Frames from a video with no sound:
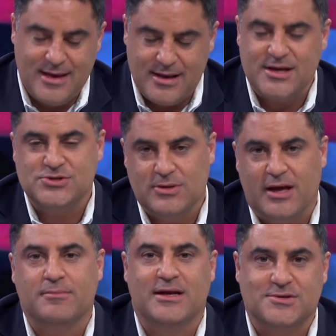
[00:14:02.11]
that'll get you a
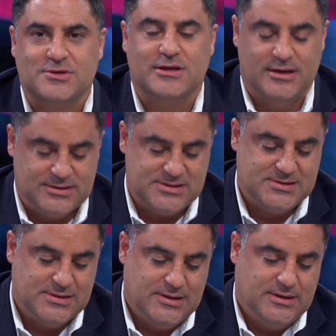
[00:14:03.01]
lot of meetings with the Clintons.